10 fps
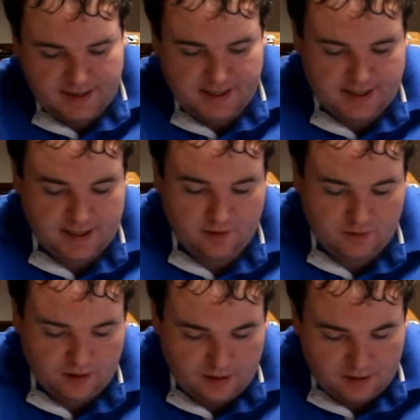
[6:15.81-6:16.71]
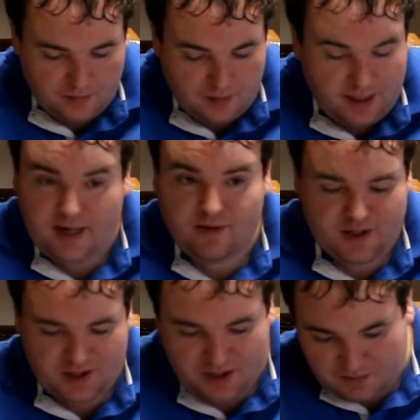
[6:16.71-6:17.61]
detail. But here
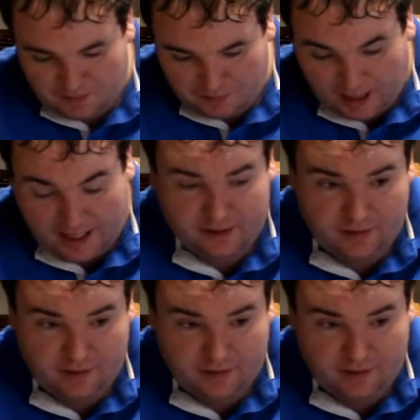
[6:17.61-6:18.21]
it's just black.